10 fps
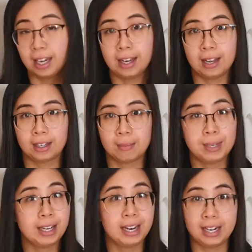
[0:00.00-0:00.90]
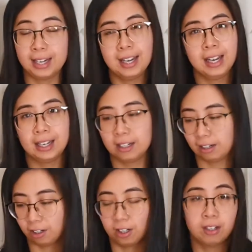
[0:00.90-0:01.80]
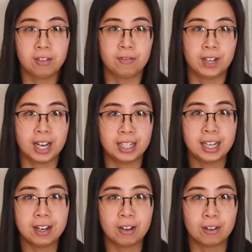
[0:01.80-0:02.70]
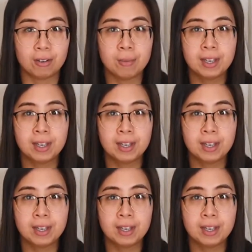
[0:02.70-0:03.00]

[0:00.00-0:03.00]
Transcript: That can be any hair conditioner you find at home,